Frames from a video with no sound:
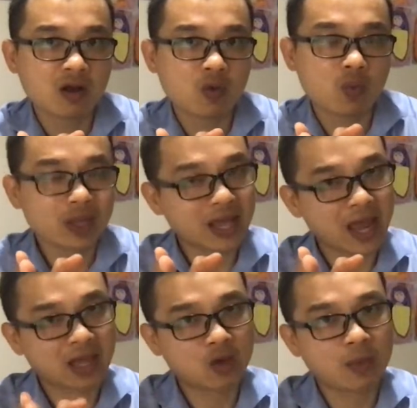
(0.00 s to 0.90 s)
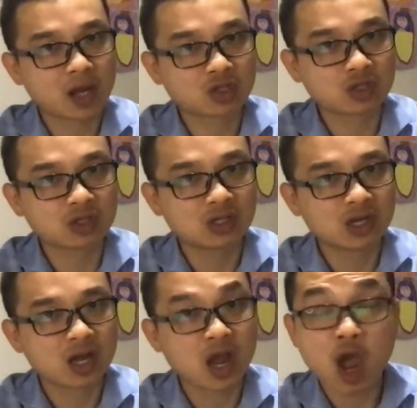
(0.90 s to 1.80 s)
whether acupuncture
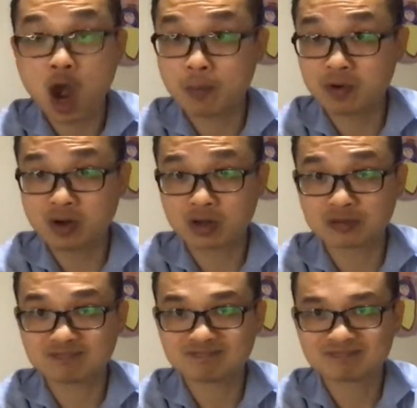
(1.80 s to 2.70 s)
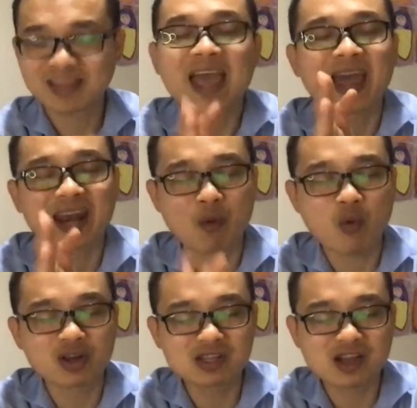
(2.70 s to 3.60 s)
help or not. And I
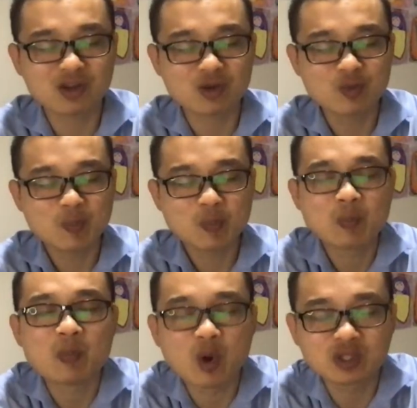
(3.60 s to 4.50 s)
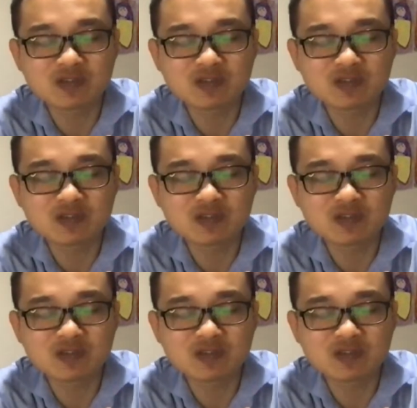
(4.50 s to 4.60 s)
want to tell you, most of